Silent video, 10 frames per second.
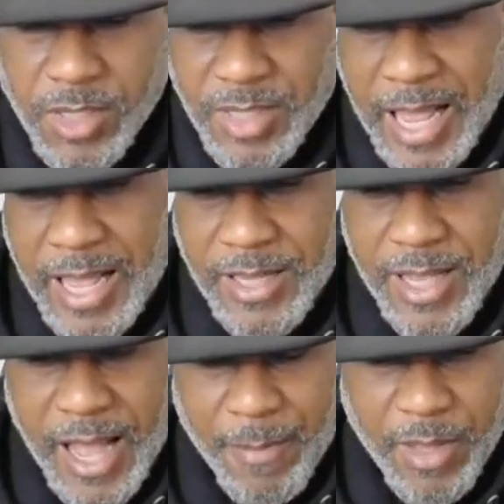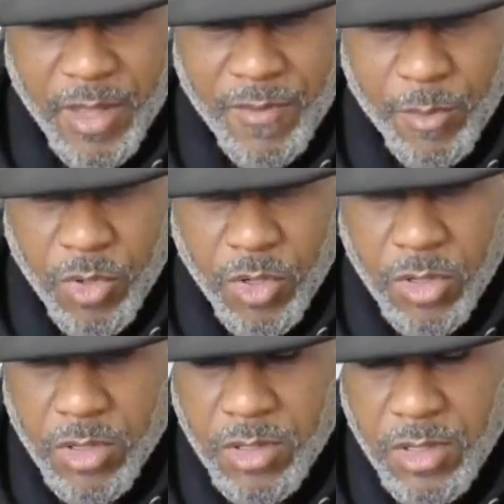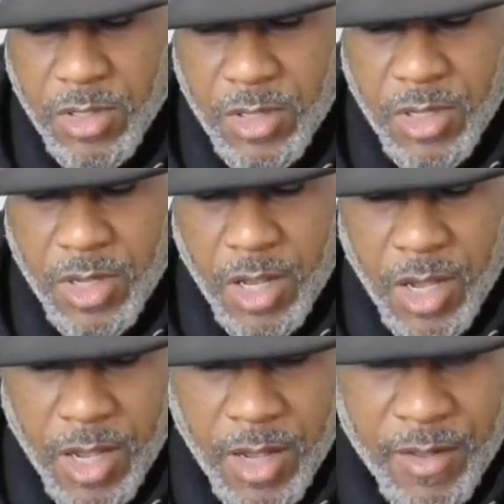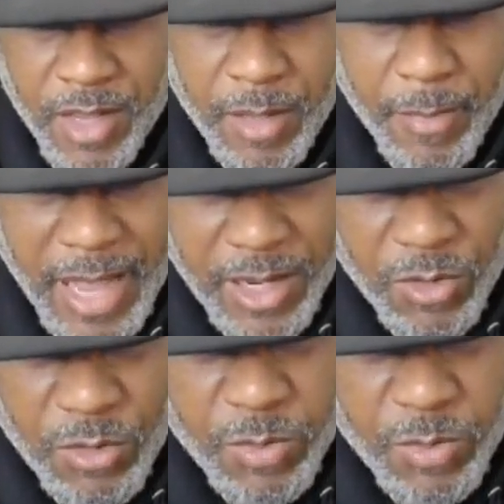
a signed copy of the book. Uh, anybody who